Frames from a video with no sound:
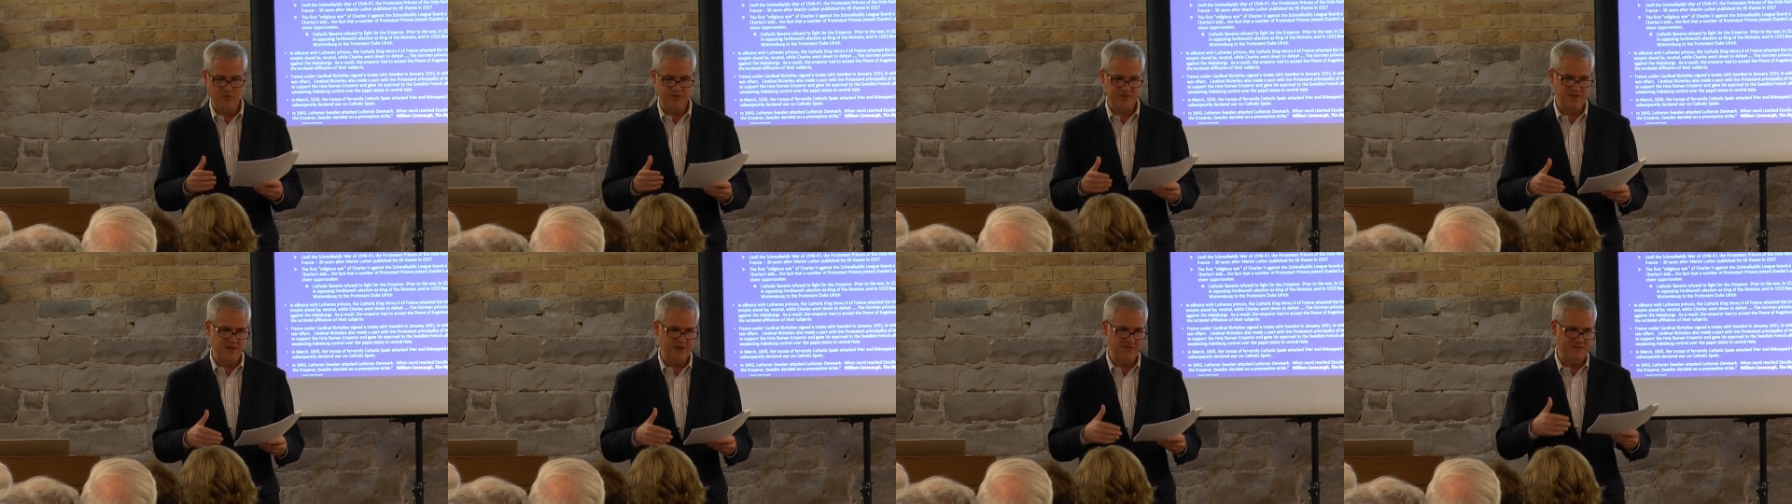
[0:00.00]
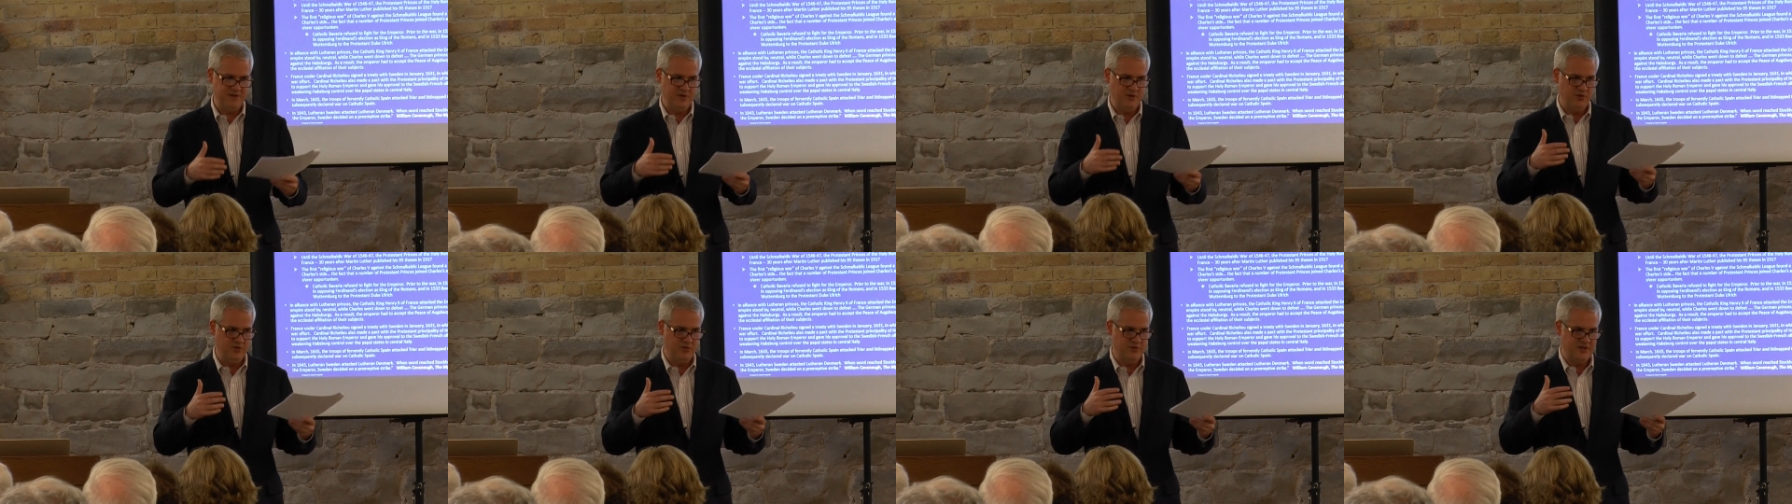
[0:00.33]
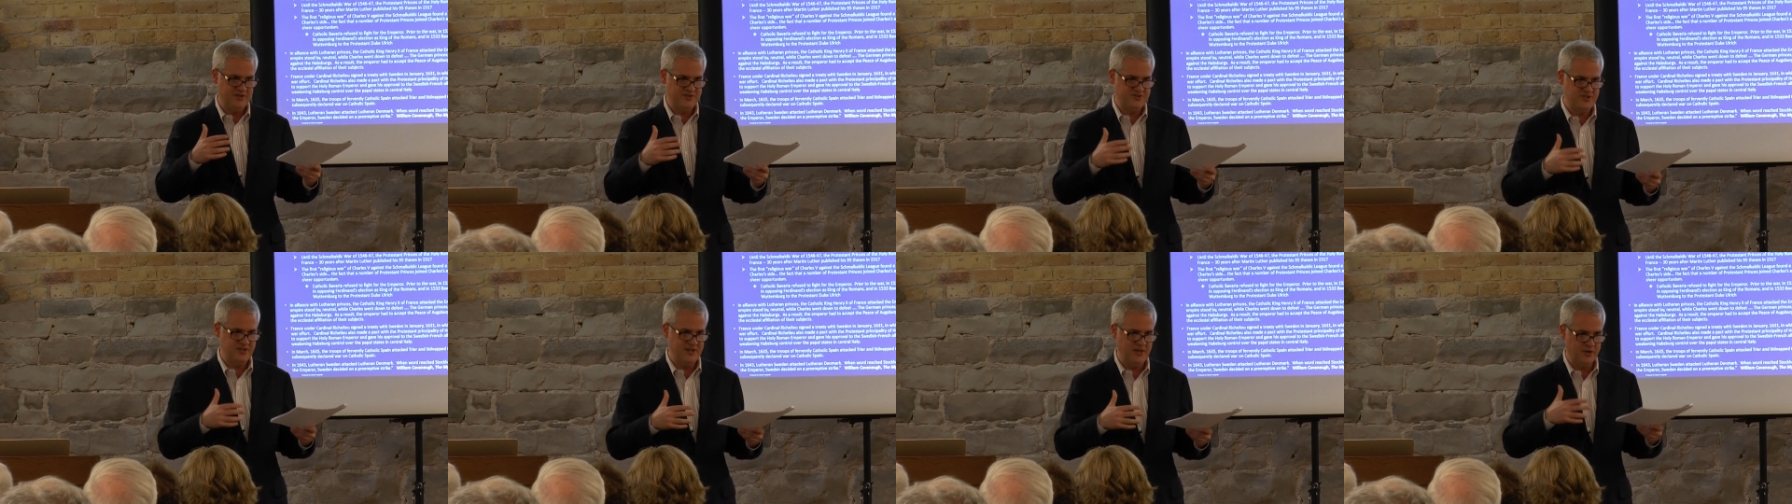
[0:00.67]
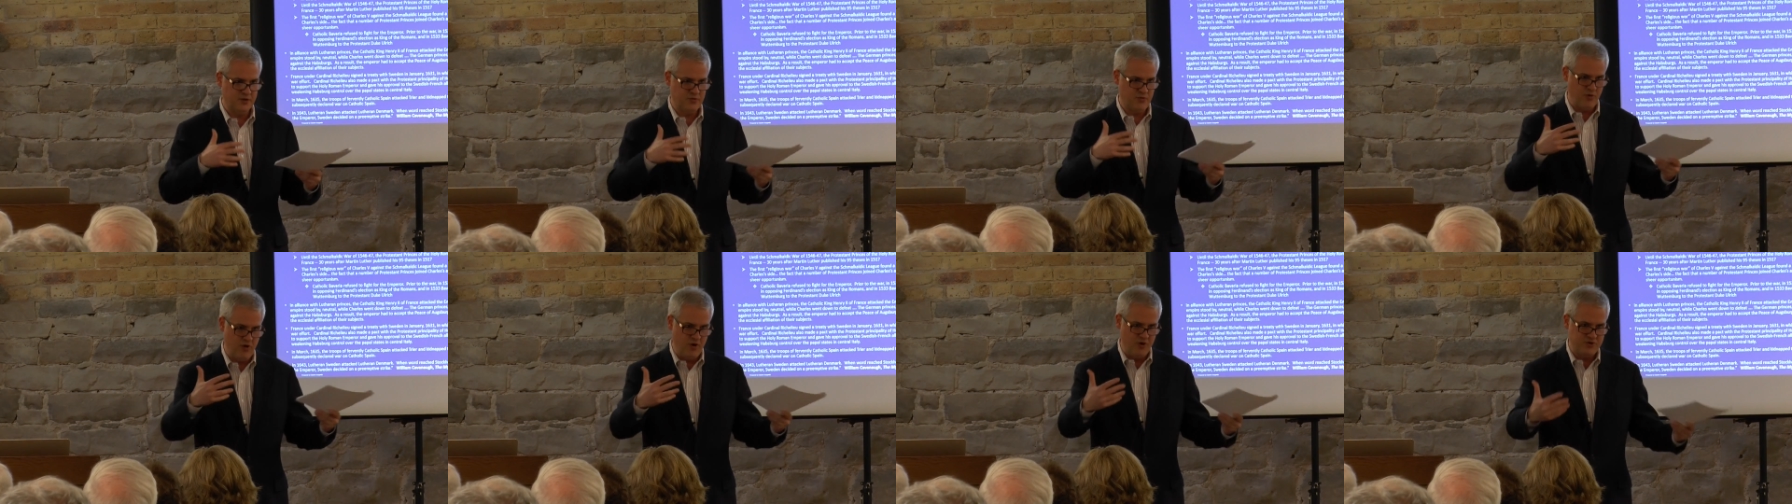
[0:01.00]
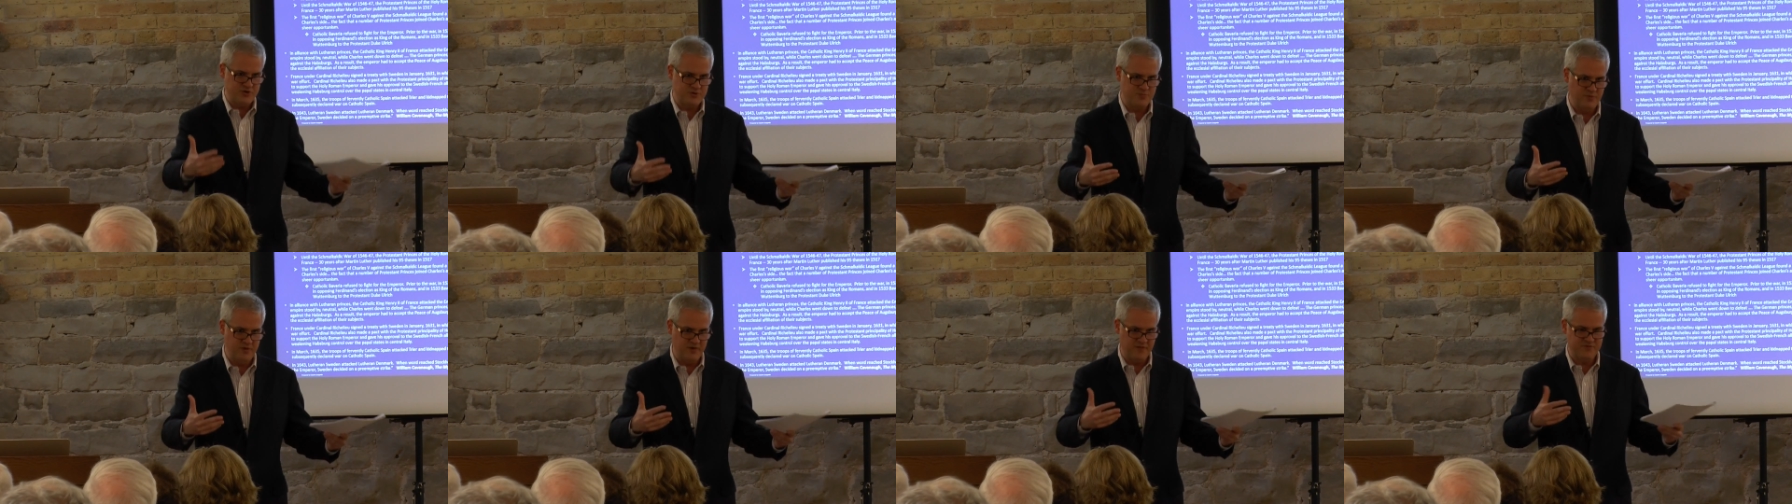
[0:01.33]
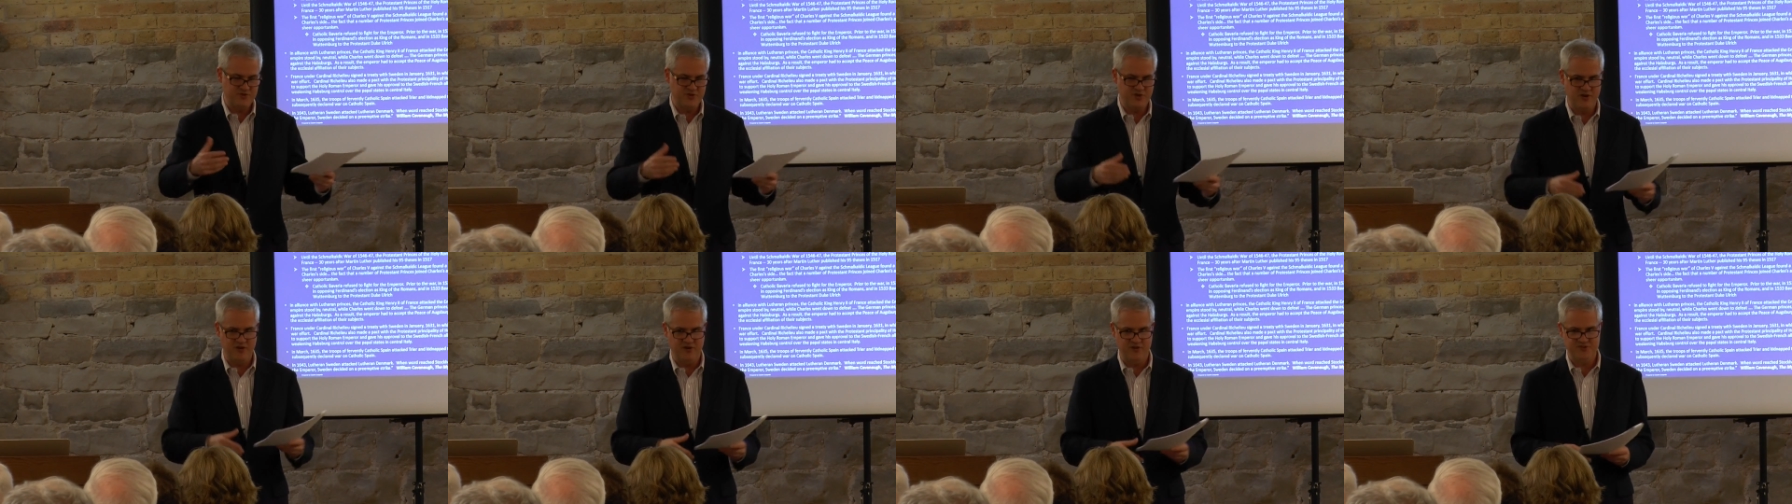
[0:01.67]
what they viewed as the encroachment of
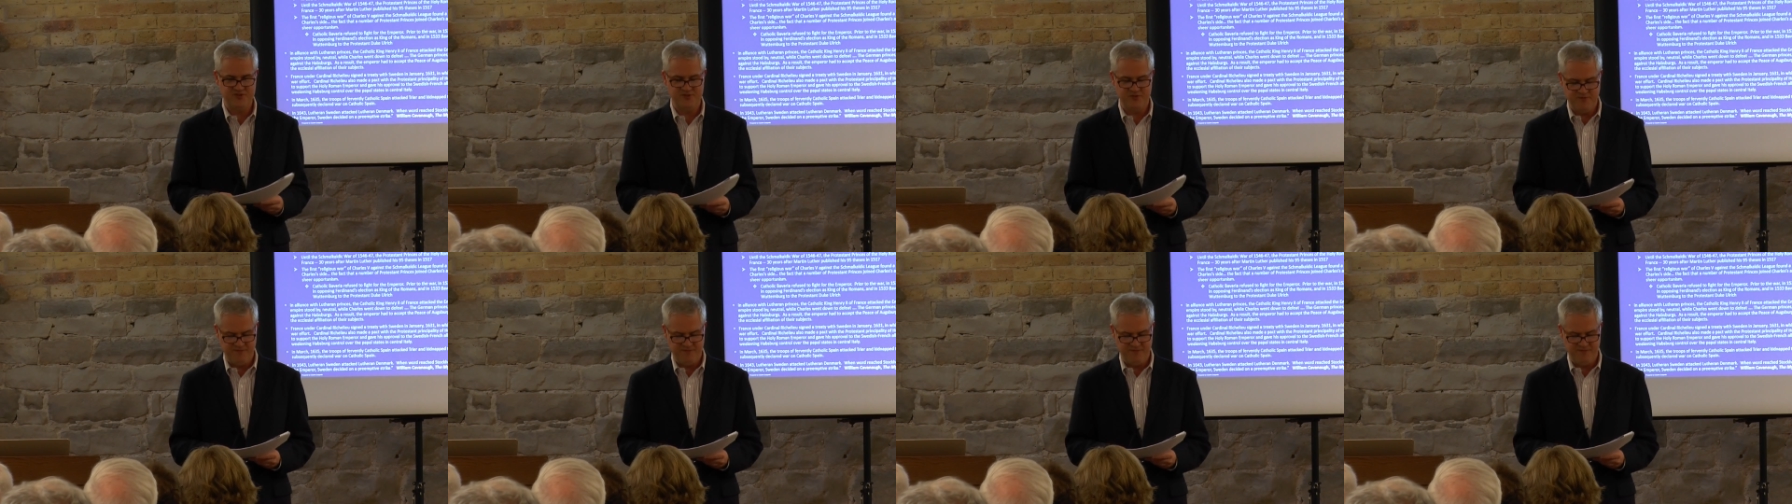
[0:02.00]
Charles